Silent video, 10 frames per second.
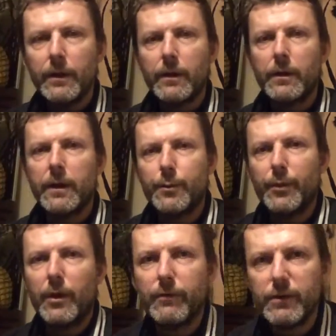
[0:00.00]
Got to get your
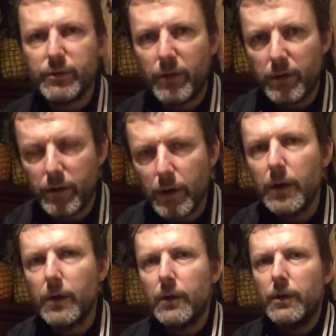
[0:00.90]
priorities right.
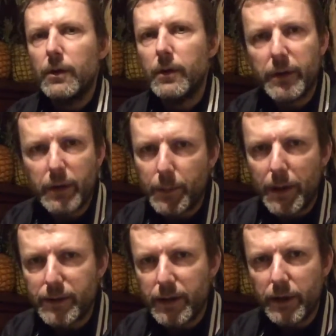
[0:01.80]
You ain't going to be
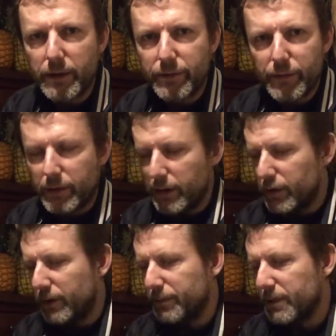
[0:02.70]
able to get on the fucking
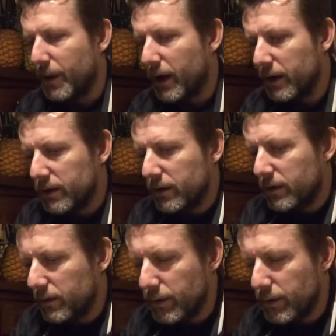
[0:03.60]
ship to Mars.